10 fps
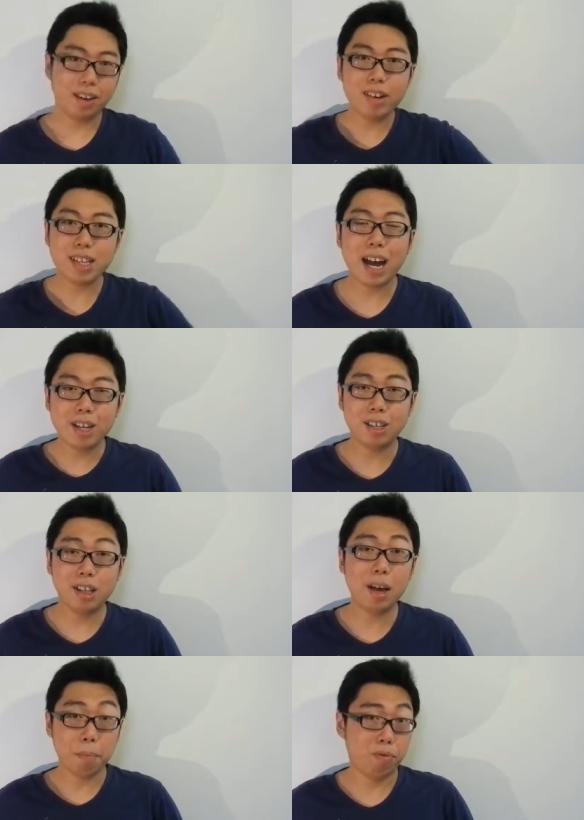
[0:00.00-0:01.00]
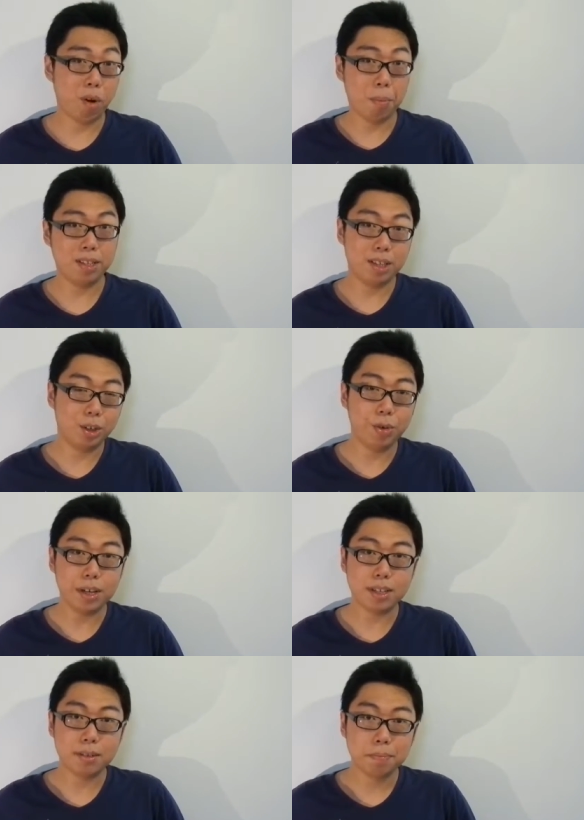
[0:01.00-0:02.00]
there is actually a performance
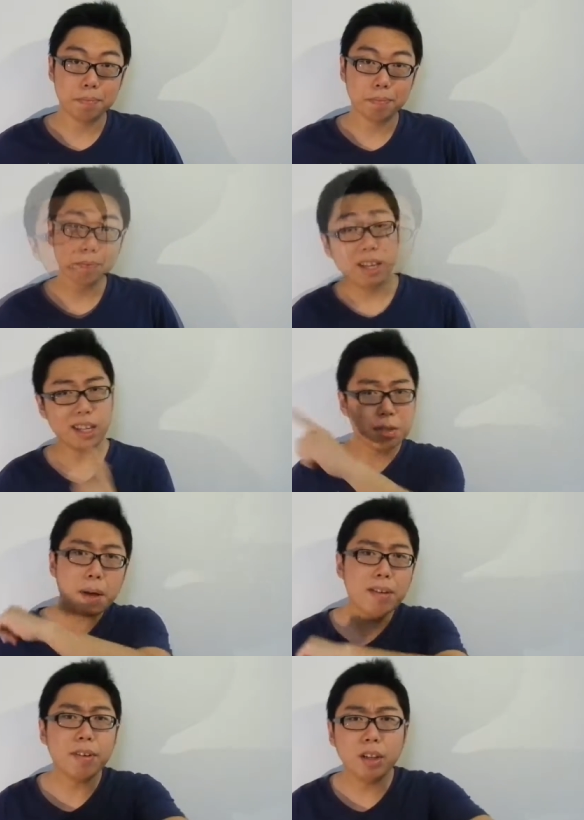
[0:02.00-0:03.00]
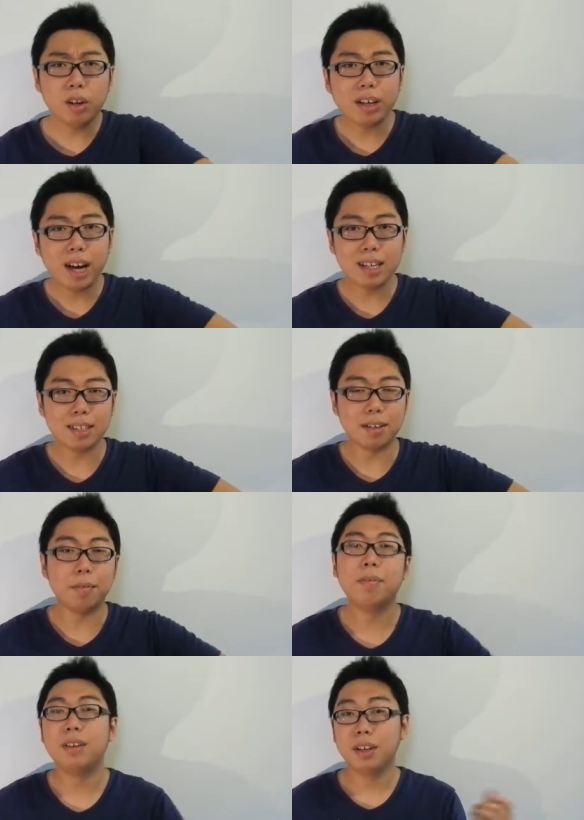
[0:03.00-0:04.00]
increase. Things might even look
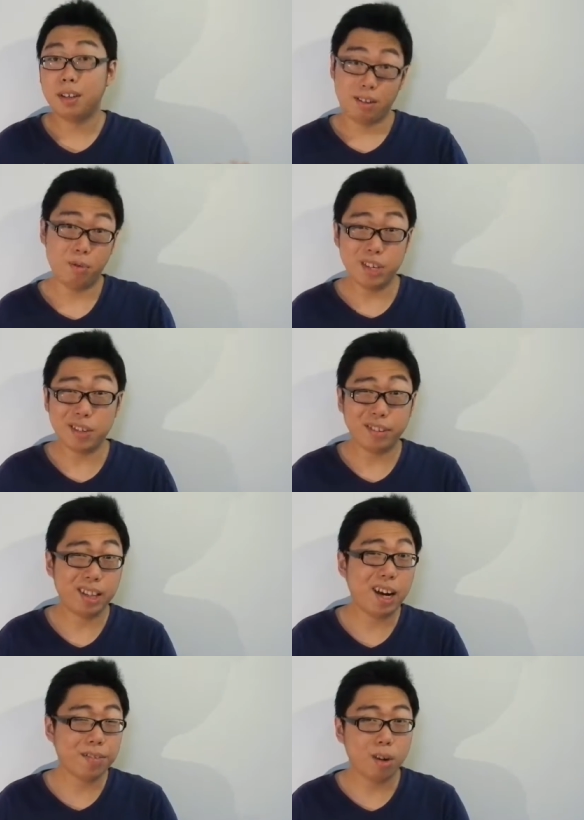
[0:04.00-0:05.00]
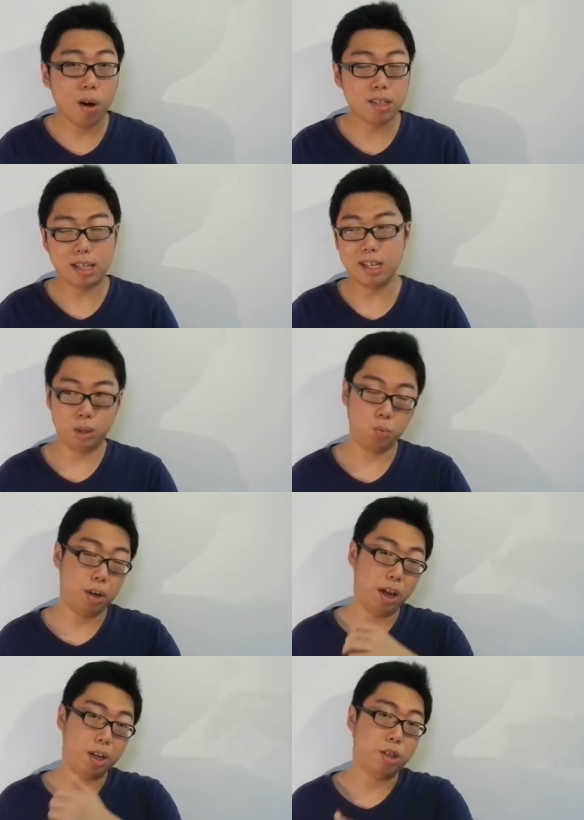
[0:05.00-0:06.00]
nicer. The reason for that, of course, is
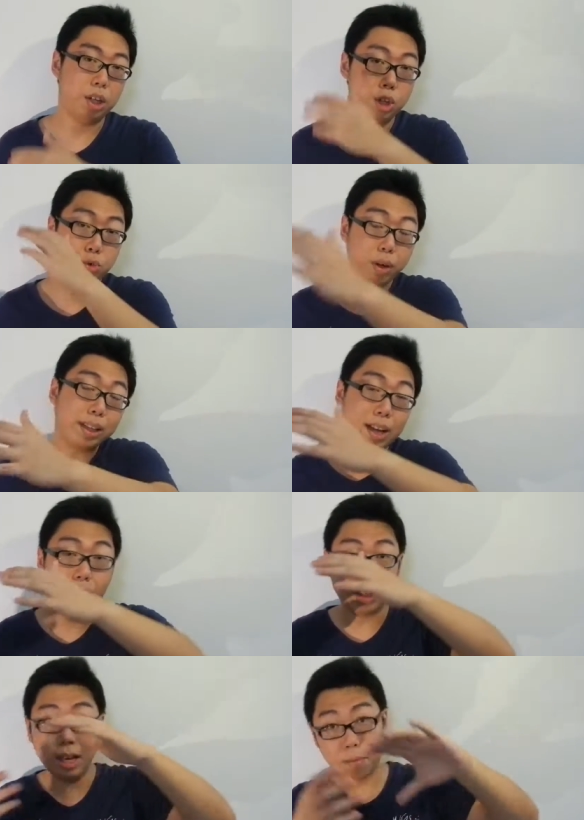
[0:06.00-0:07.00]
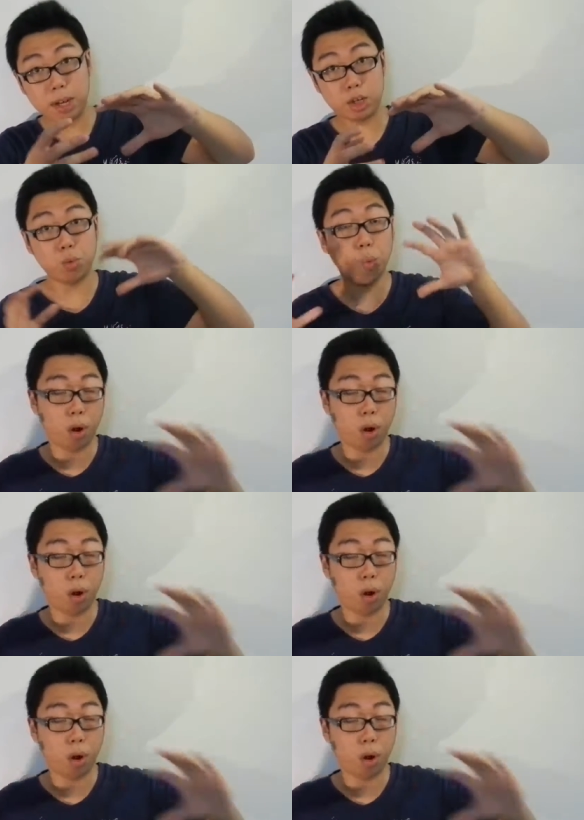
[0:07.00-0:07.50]
when you actually shrink down the image